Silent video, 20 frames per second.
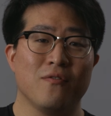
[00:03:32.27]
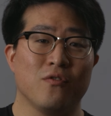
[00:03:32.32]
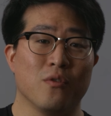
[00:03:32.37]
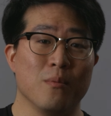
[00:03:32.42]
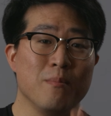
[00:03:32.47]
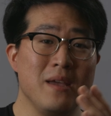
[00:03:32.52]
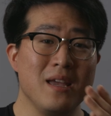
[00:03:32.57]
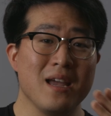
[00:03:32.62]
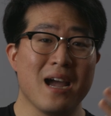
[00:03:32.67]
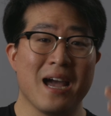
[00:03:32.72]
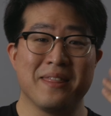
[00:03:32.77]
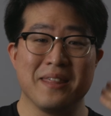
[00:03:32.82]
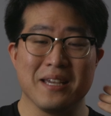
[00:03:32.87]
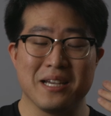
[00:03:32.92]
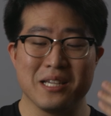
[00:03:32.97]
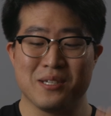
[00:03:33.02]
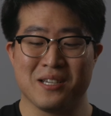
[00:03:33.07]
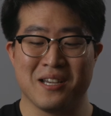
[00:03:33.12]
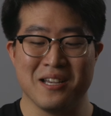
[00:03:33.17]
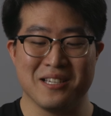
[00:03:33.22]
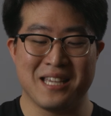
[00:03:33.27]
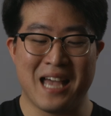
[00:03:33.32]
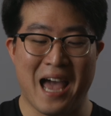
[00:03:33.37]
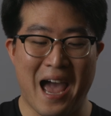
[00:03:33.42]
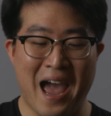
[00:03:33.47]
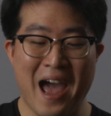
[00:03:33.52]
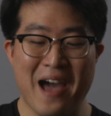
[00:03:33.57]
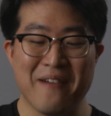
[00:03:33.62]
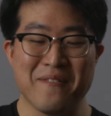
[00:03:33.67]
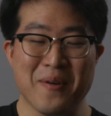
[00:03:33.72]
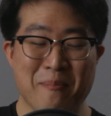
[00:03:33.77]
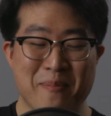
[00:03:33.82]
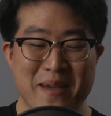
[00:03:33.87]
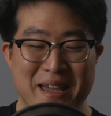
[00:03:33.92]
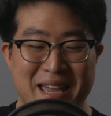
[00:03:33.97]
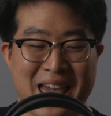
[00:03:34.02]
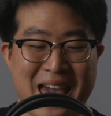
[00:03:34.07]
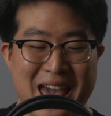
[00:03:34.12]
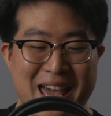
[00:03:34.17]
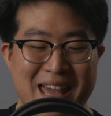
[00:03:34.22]
For me, I think it's because I have a
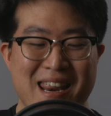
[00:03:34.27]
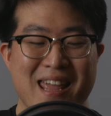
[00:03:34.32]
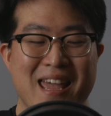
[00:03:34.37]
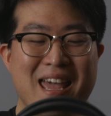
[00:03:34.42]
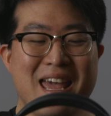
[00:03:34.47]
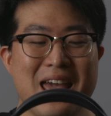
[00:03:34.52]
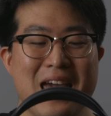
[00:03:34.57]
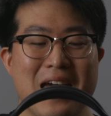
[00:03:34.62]
big head,